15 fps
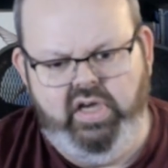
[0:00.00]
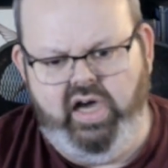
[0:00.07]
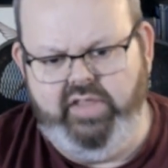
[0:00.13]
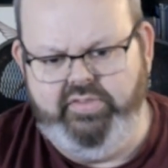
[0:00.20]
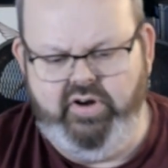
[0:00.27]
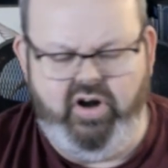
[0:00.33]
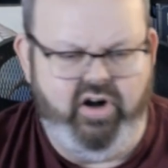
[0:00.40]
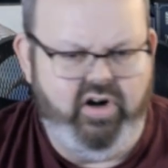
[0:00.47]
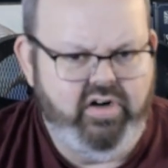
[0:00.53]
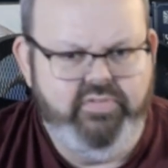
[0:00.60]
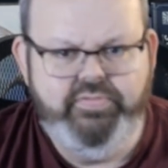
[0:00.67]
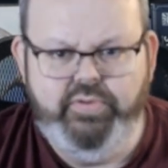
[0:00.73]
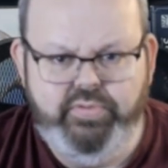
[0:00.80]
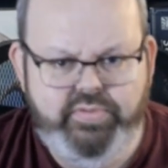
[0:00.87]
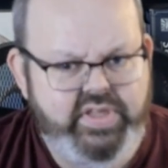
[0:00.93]
There
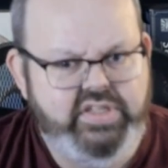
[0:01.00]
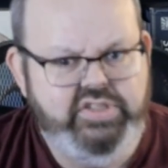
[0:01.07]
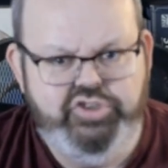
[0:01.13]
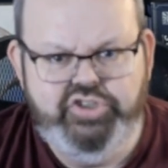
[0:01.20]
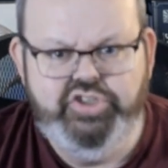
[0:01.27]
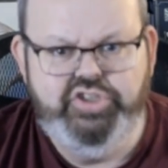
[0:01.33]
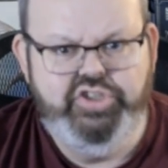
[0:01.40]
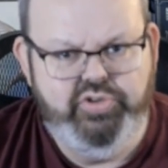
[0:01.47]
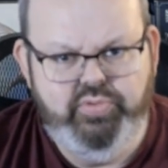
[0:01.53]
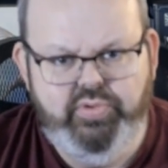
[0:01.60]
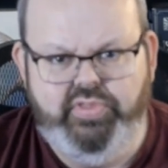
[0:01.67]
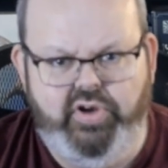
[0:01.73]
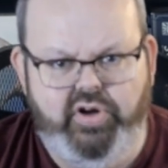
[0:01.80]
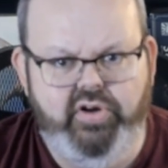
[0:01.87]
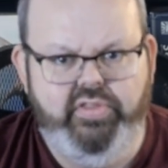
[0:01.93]
are a few things you can do
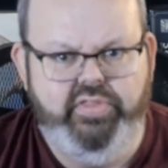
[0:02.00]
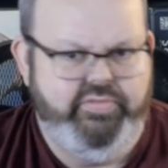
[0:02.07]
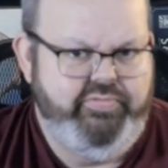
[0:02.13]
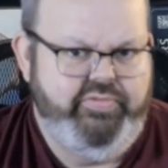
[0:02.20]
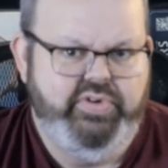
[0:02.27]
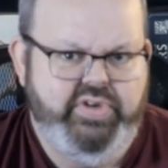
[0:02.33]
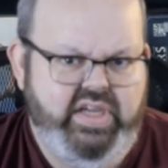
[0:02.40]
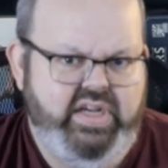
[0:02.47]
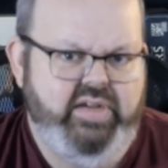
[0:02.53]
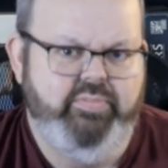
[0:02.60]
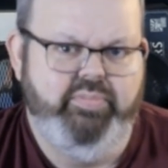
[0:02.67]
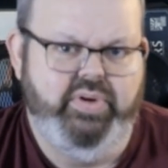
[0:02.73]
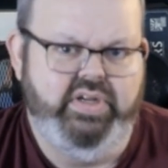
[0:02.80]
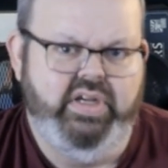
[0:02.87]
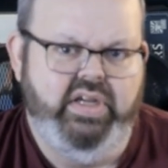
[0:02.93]
with earth if you get
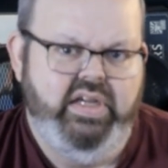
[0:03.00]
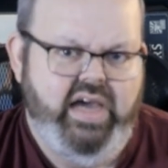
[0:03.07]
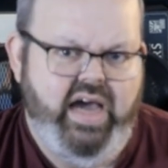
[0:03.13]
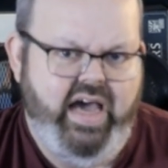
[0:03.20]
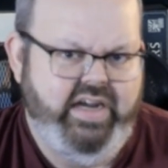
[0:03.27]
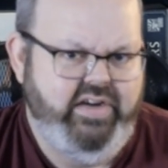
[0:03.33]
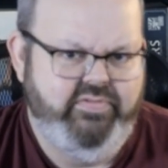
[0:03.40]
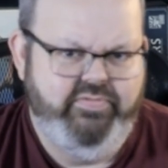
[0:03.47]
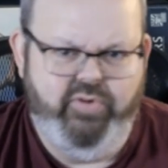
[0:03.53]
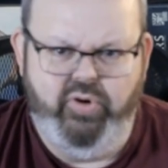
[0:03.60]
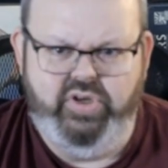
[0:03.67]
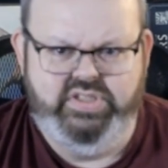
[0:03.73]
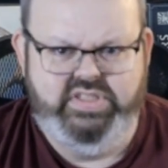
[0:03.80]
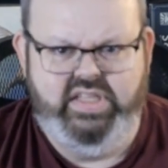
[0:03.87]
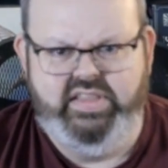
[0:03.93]
it, but I didn't
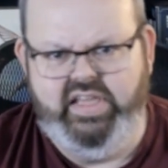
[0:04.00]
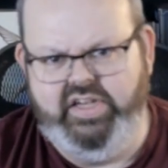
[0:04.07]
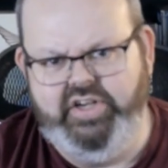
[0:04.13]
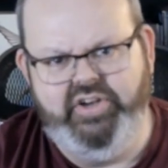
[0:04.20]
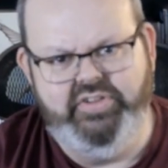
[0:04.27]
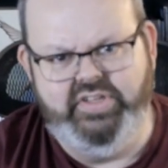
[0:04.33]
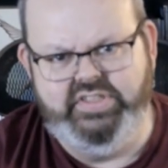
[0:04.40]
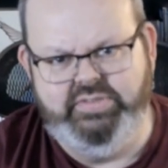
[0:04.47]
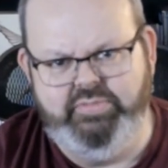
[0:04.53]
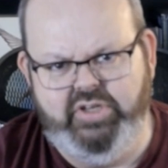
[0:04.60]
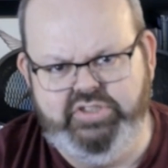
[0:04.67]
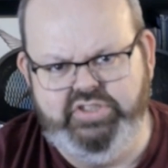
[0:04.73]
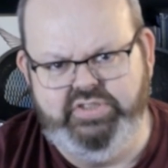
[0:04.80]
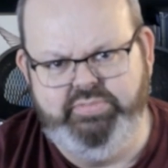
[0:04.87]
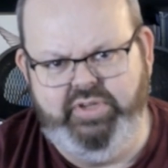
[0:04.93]
focus on that nearly as
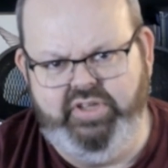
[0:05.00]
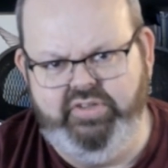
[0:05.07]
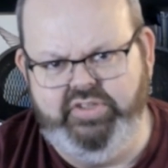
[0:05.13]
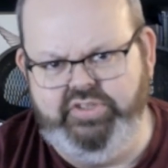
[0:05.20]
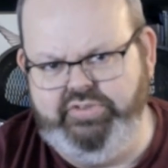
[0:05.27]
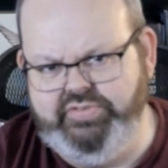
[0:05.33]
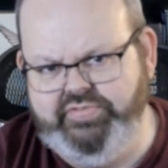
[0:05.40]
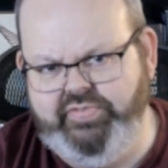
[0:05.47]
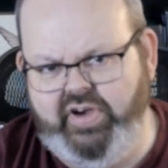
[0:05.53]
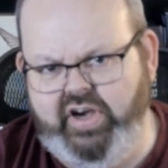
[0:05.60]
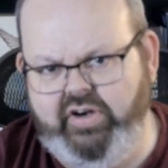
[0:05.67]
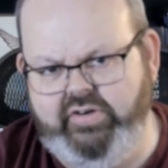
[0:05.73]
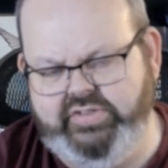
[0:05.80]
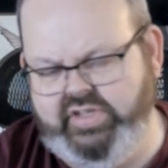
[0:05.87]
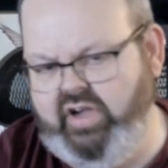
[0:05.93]
much as being able to use
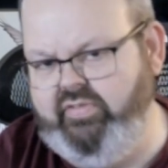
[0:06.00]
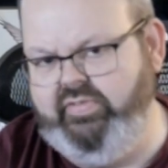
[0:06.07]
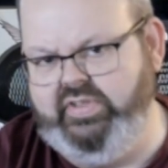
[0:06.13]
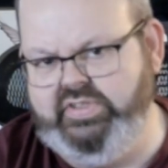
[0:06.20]
fire as often as